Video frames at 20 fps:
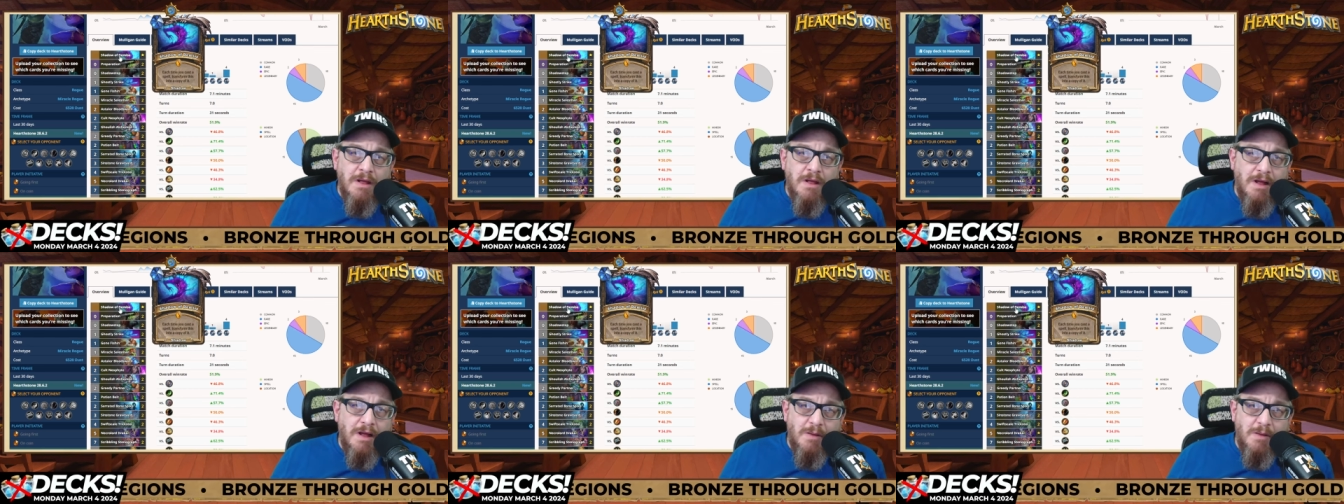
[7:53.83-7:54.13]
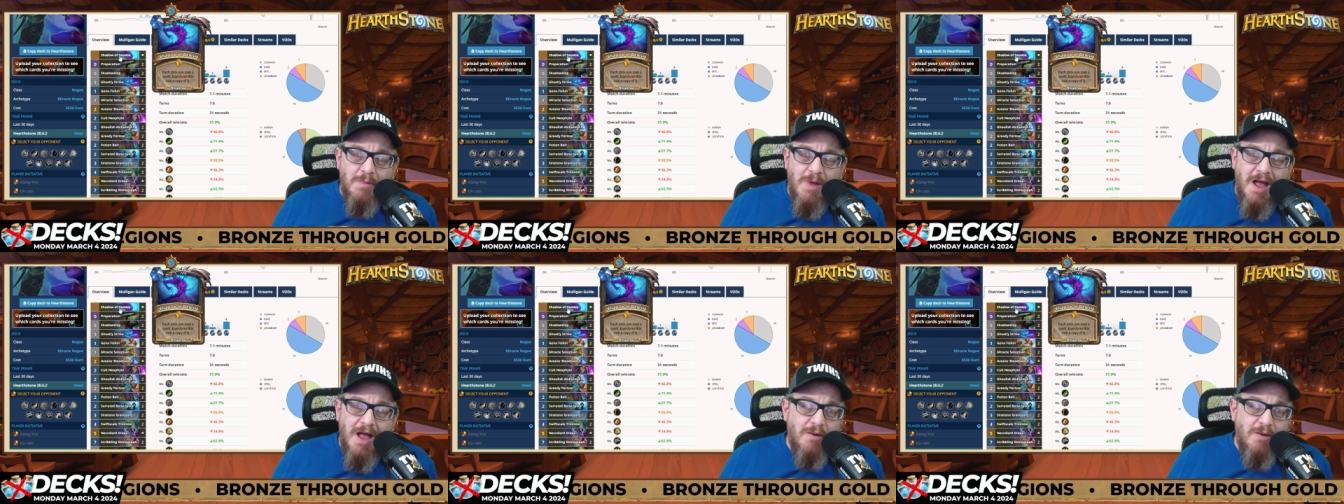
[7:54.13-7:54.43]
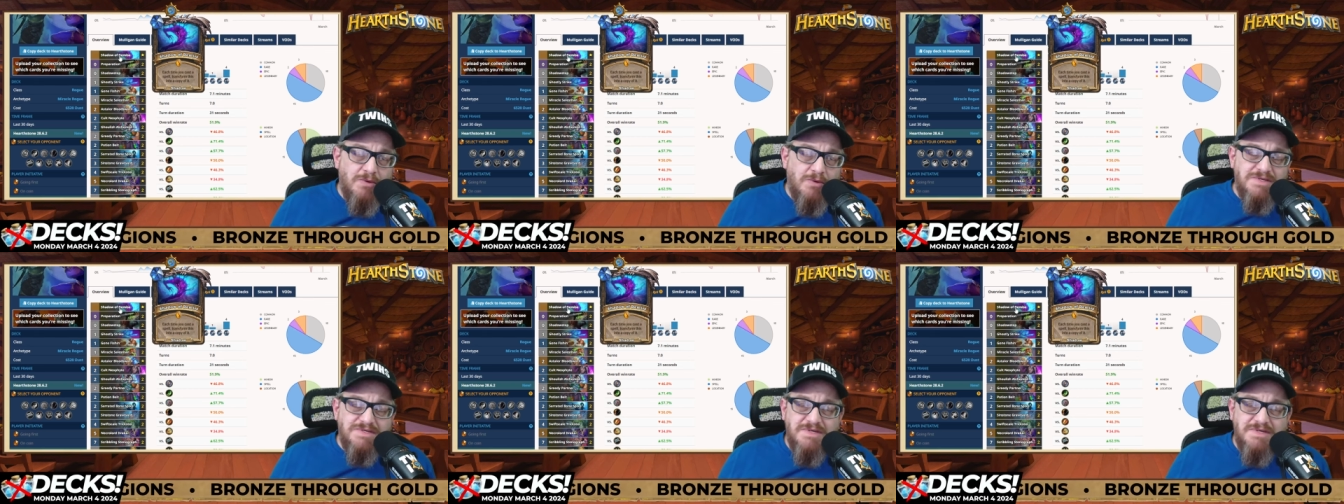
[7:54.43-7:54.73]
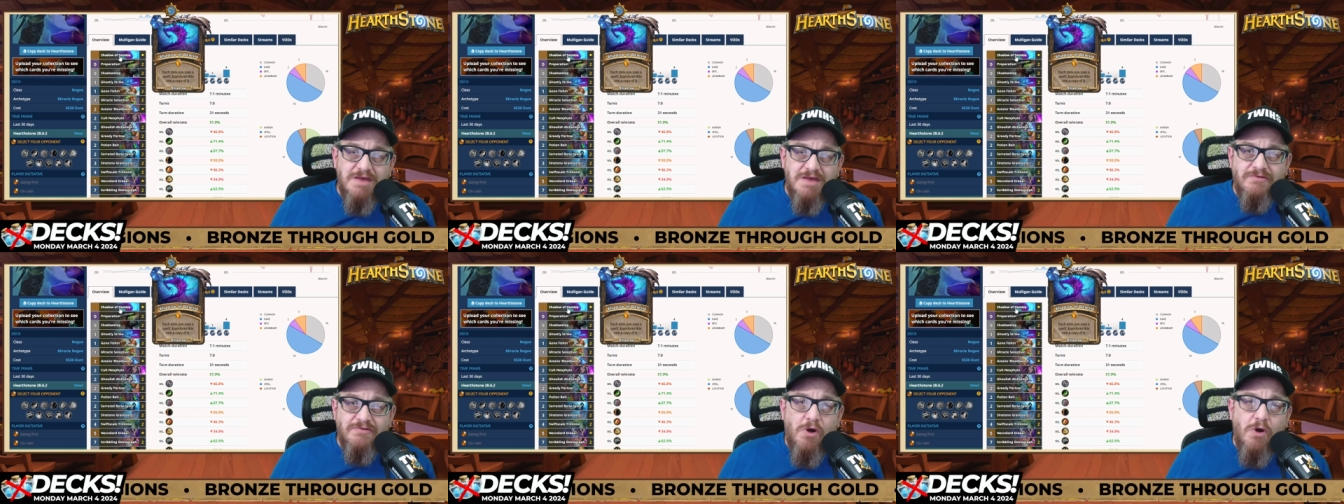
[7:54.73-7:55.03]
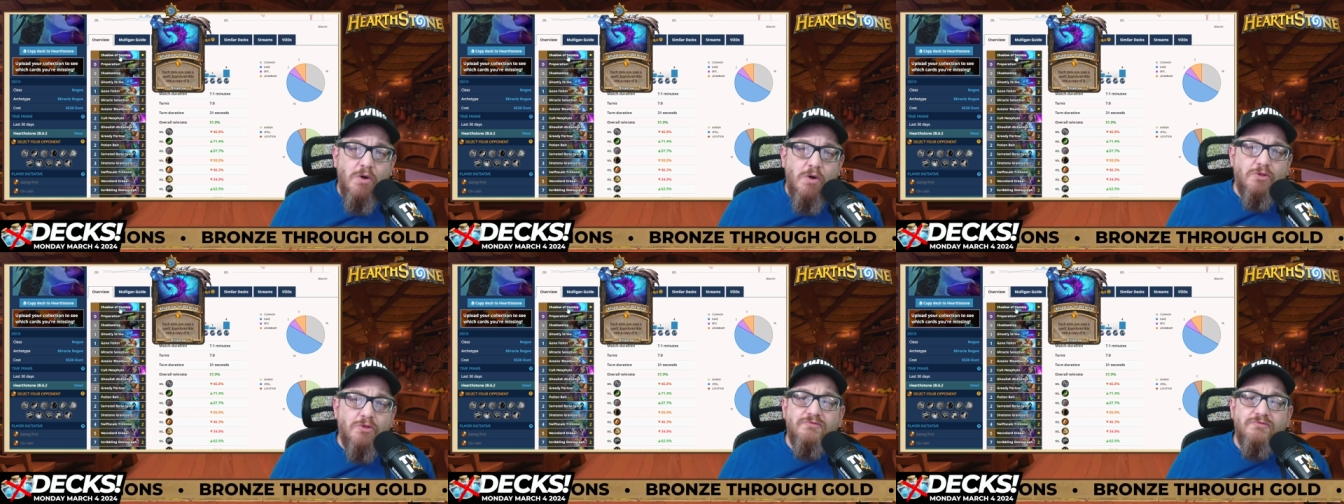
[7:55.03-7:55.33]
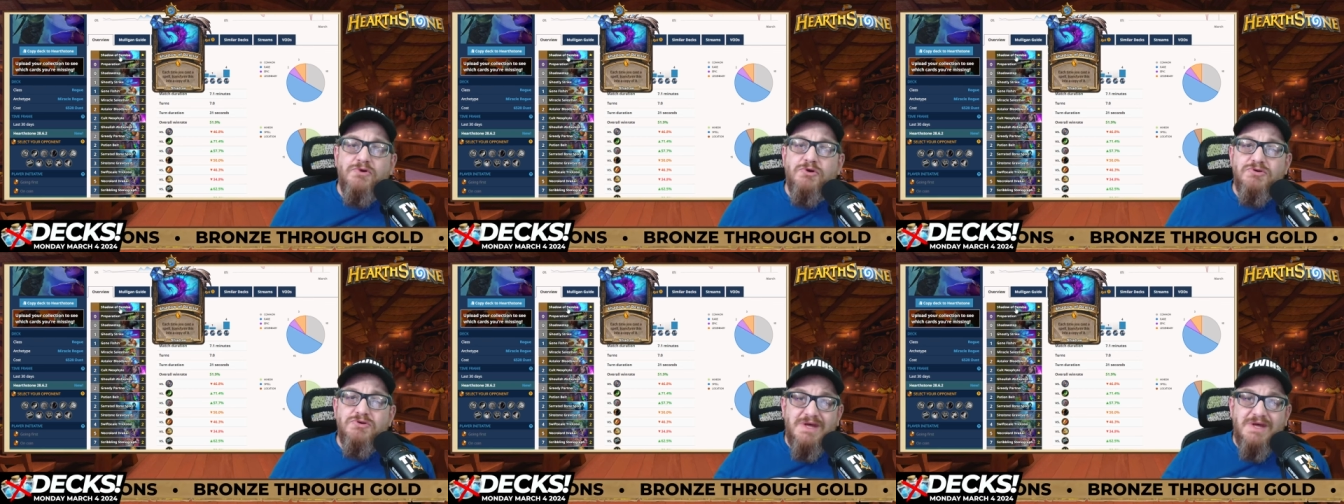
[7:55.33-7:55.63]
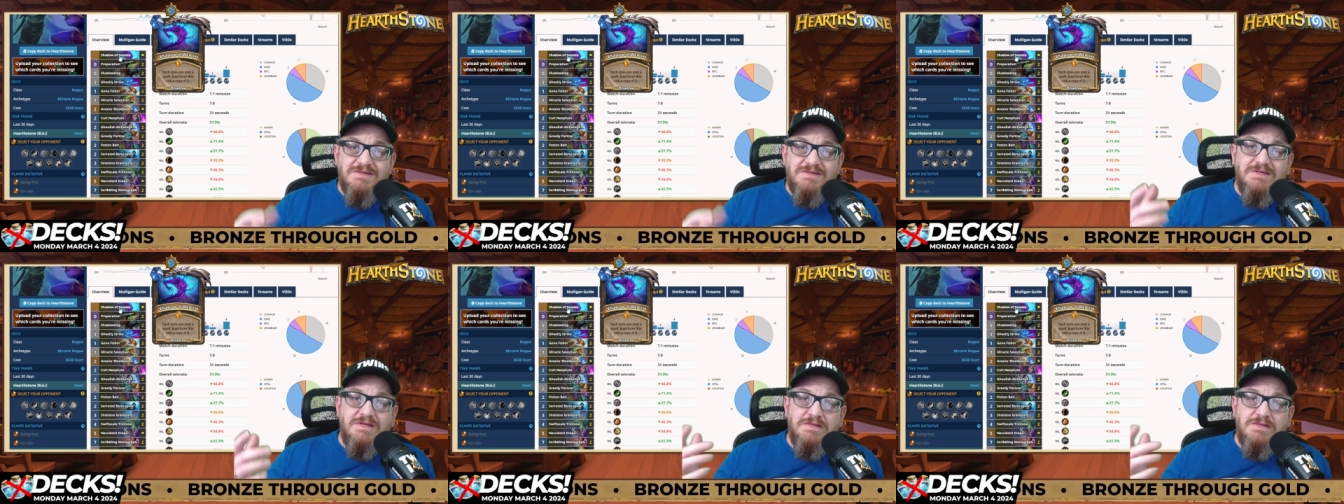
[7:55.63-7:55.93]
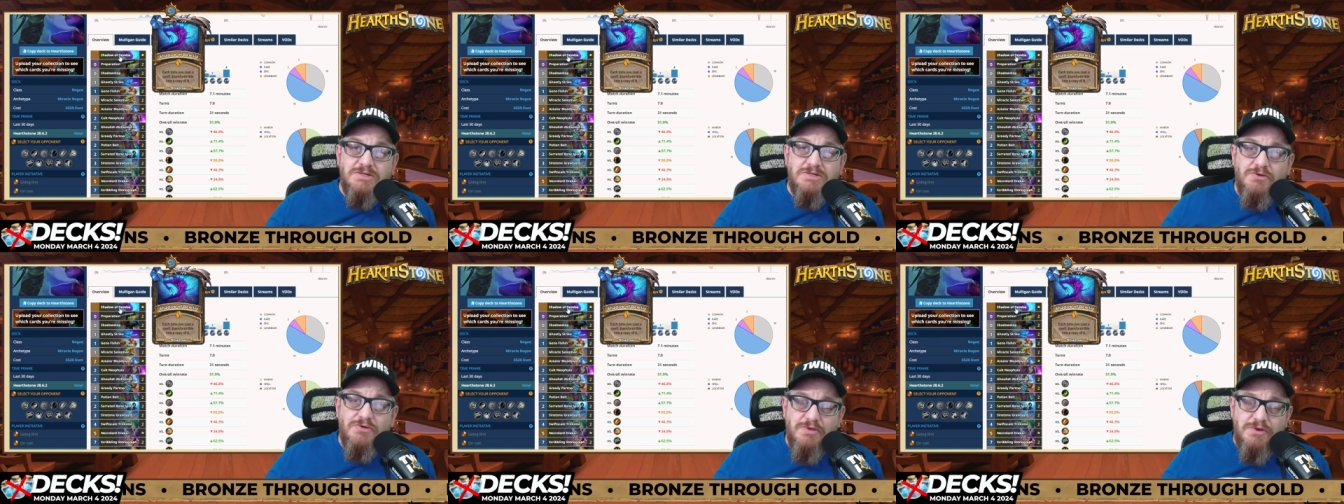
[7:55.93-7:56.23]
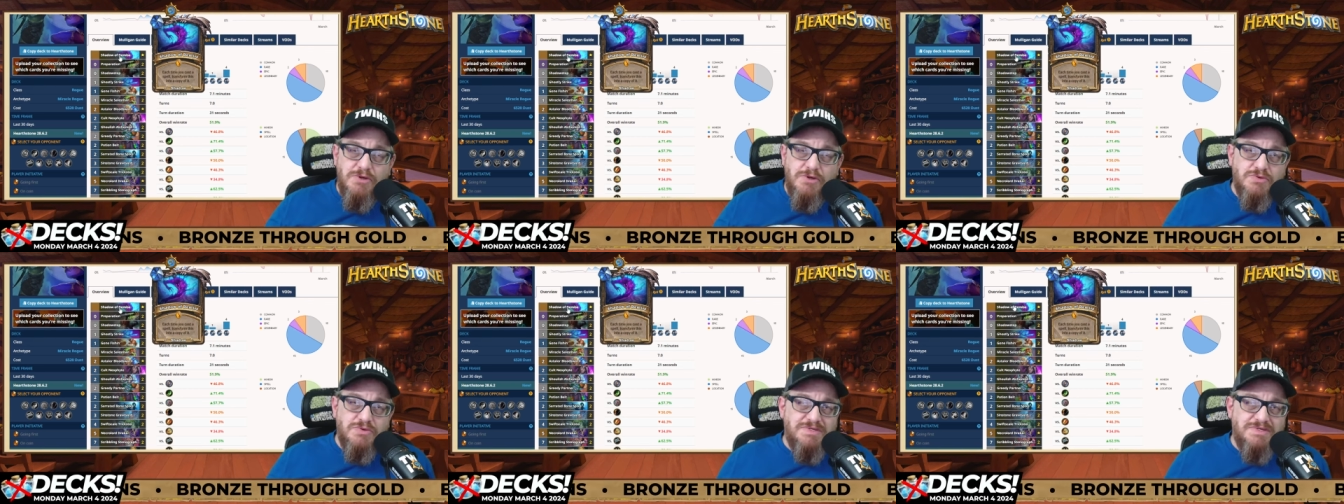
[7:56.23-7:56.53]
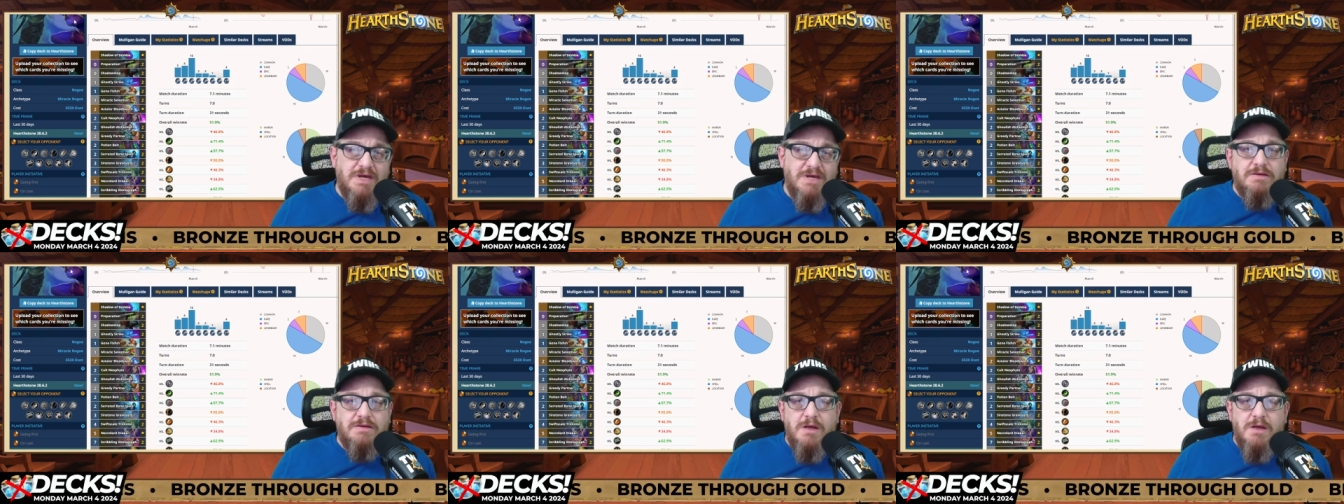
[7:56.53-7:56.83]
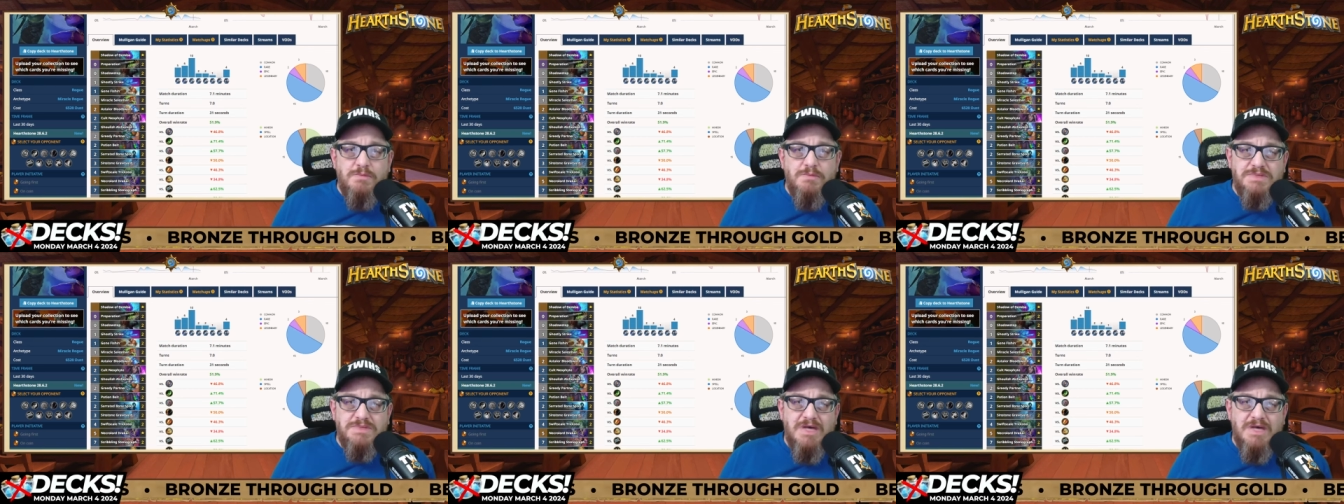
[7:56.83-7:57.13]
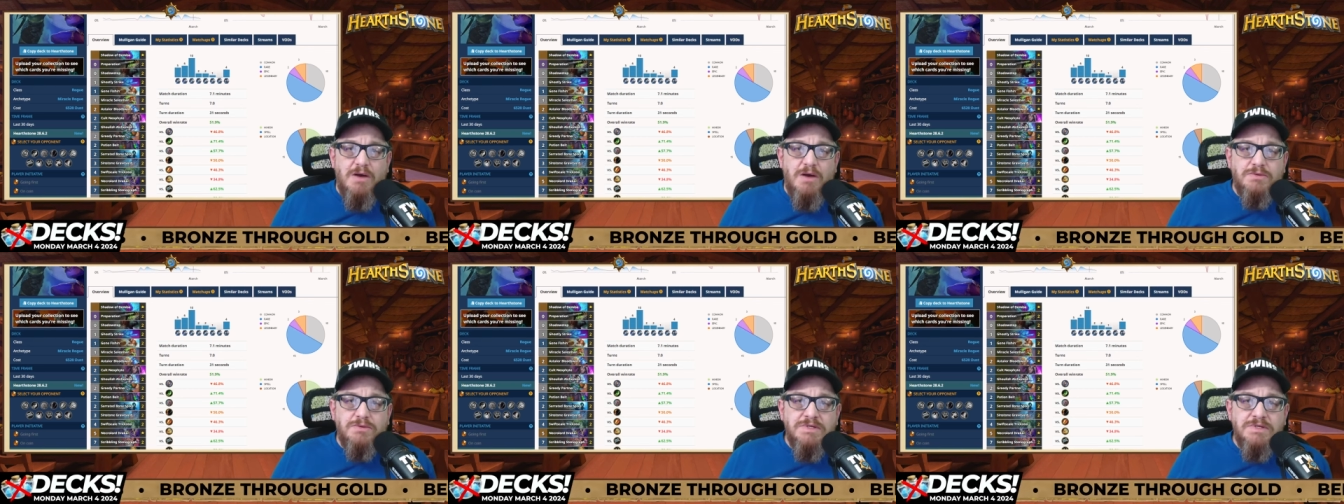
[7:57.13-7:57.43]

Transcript: I would save all of your dust until the new set comes out.